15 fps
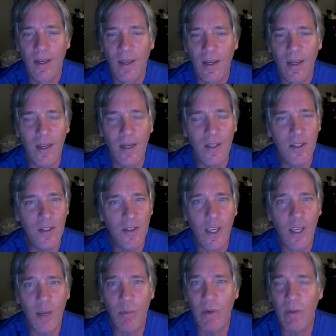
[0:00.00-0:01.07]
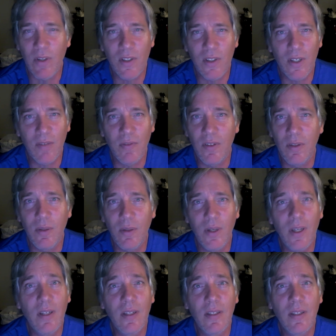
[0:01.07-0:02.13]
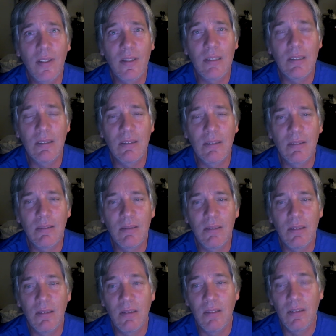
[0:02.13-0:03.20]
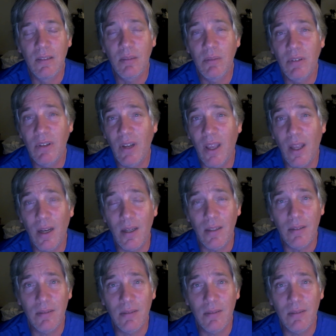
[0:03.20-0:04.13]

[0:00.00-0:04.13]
And I just can't bring myself to do it. I'm good at it.